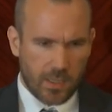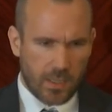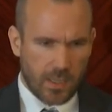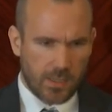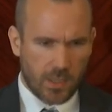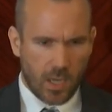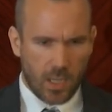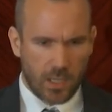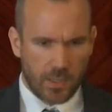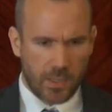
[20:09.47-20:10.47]
it's a
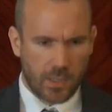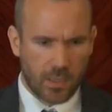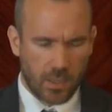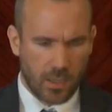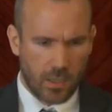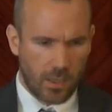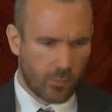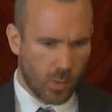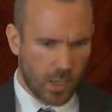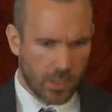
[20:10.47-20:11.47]
colony of
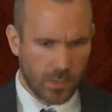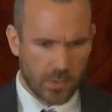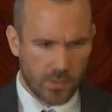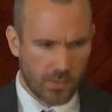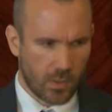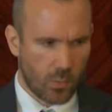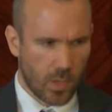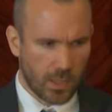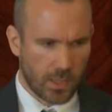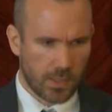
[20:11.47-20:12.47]
workers that are
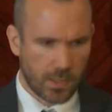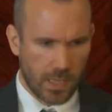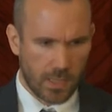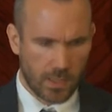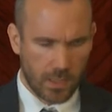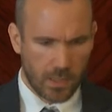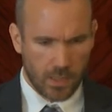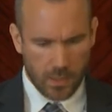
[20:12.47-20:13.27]
working together